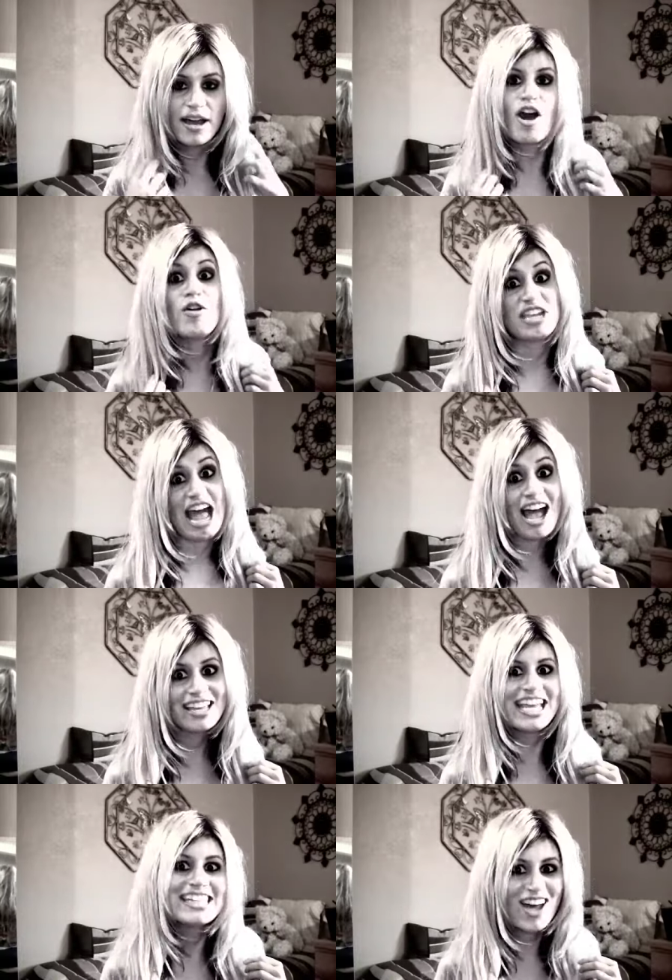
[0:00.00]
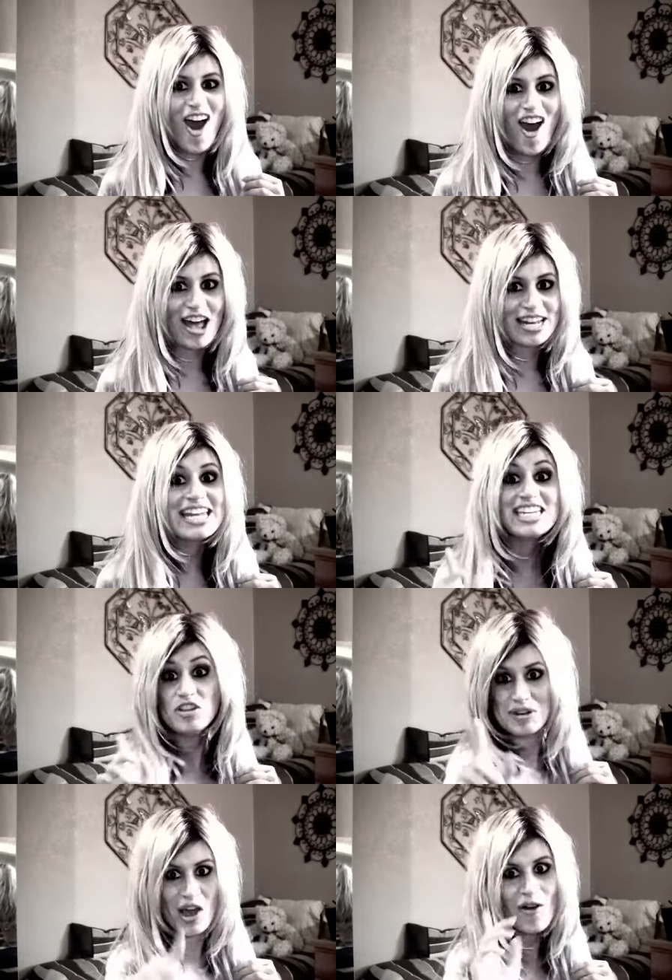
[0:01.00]
Oh yeah, it's hot and
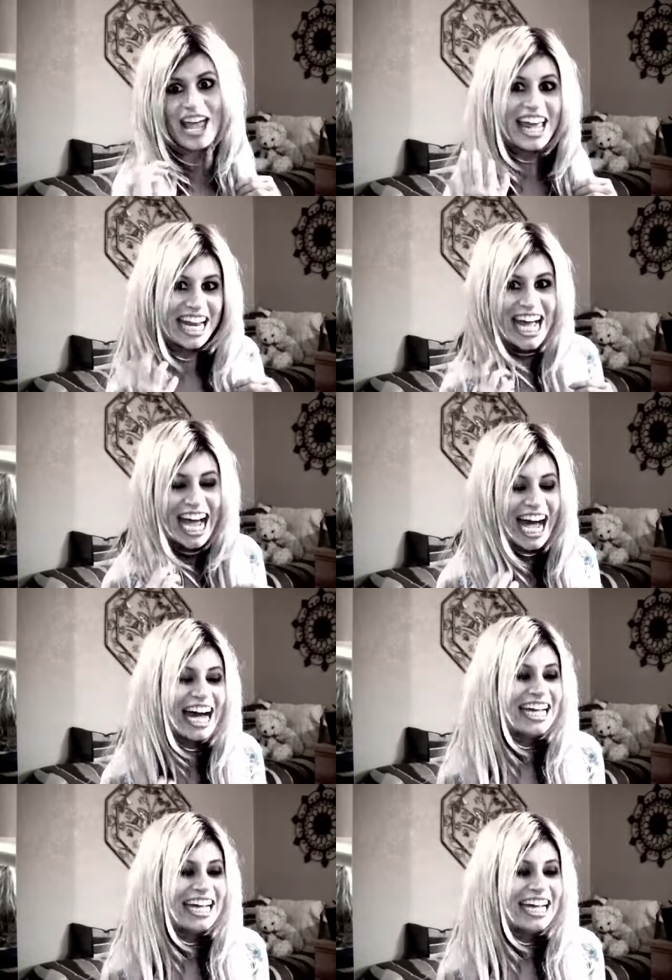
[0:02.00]
you know it.